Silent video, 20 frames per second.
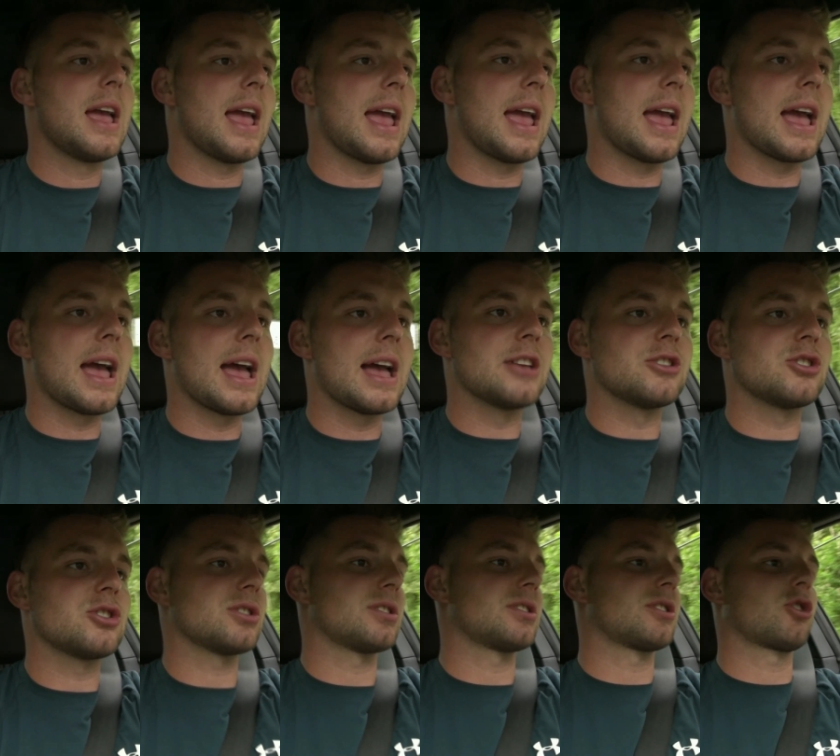and
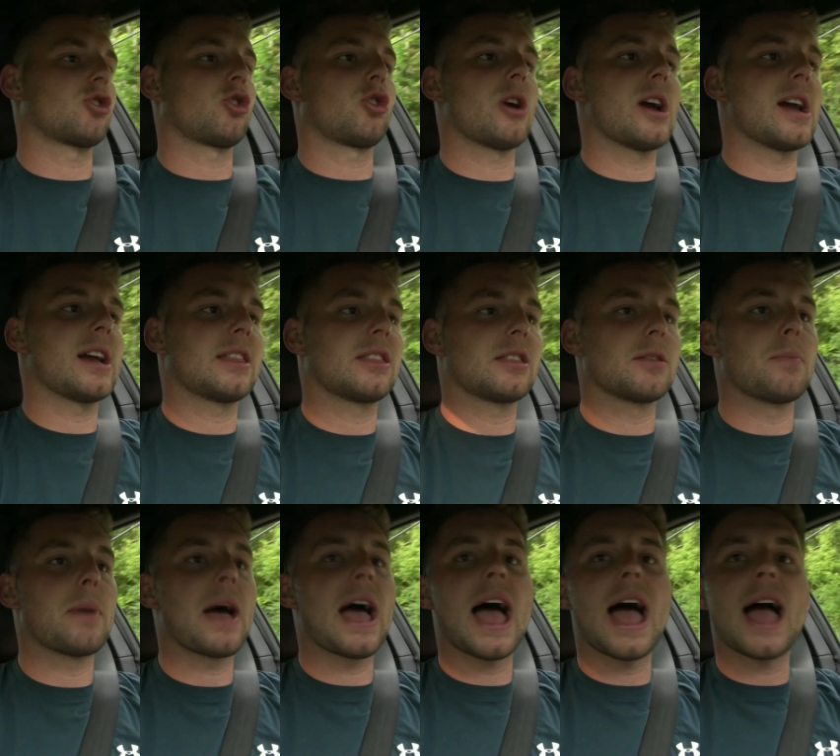just crank the
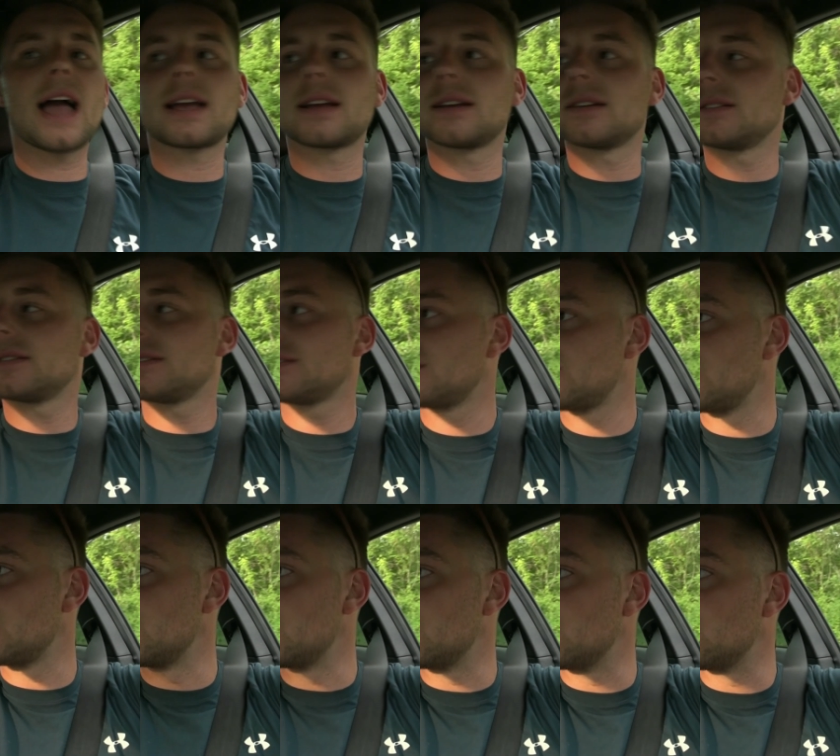back
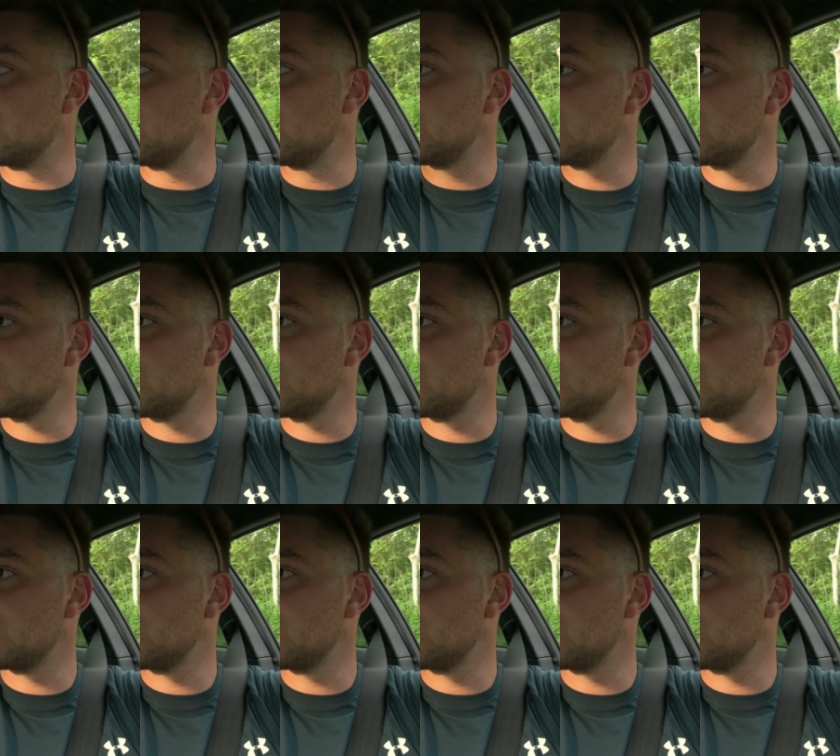to